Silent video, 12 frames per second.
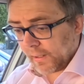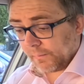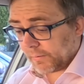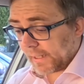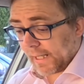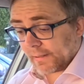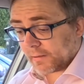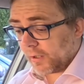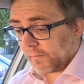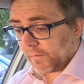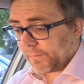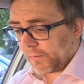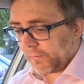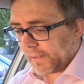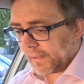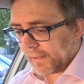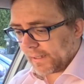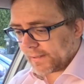But yeah, it's not reporting
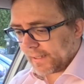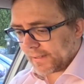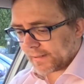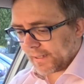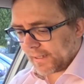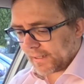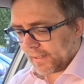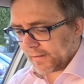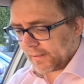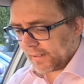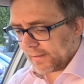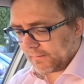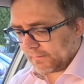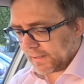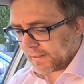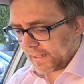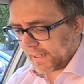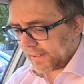that there's an SD card in there. It's
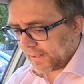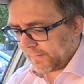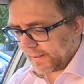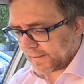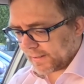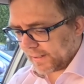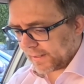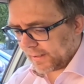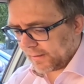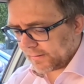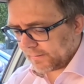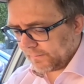saying no SD card.